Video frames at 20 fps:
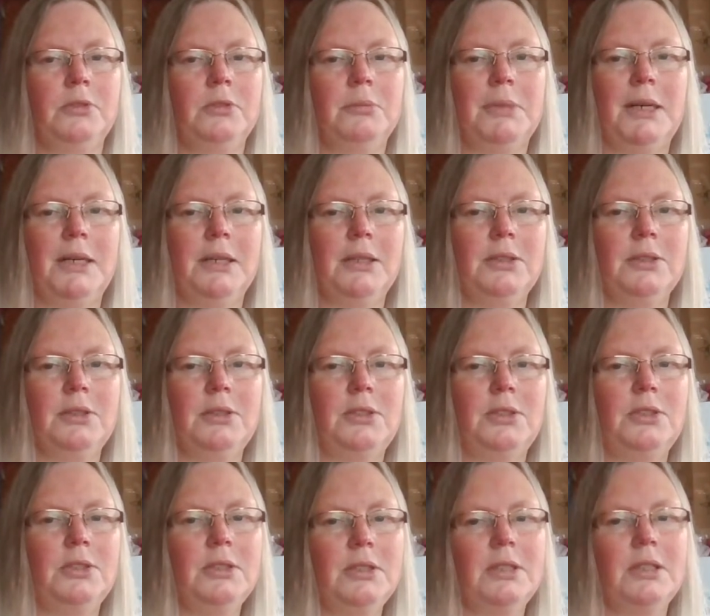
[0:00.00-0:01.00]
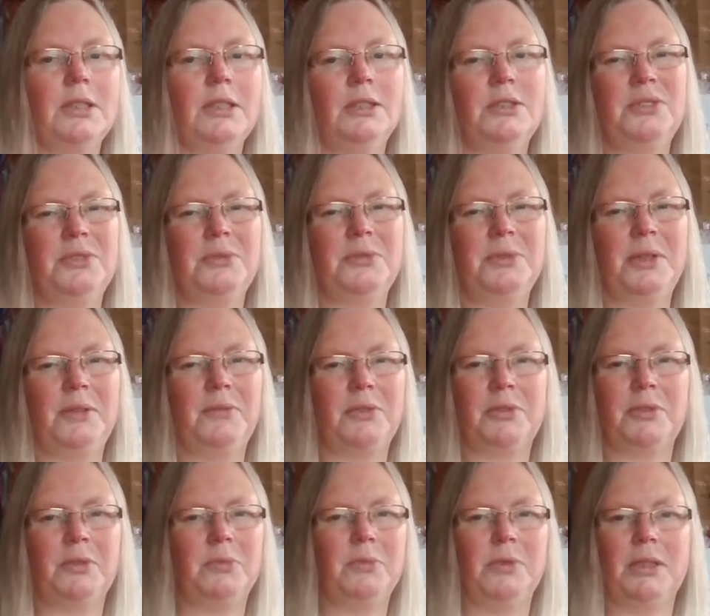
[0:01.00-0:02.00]
The markets just aren't doing
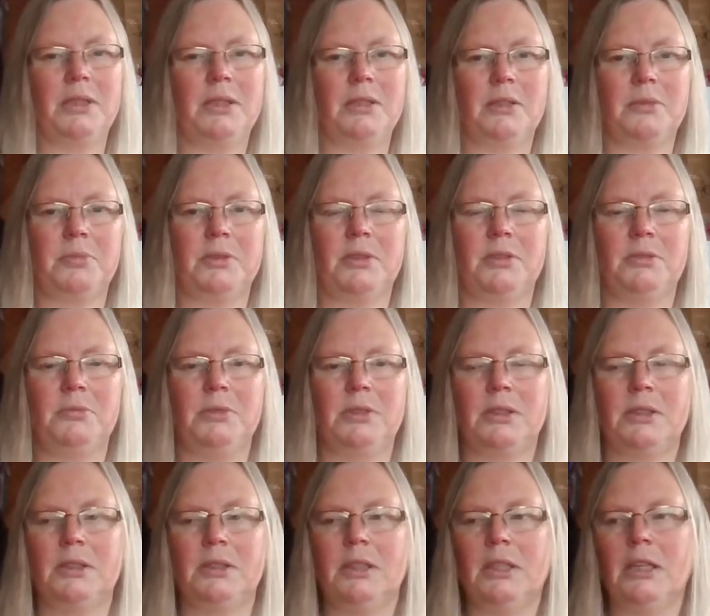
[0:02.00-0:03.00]
very well at the moment.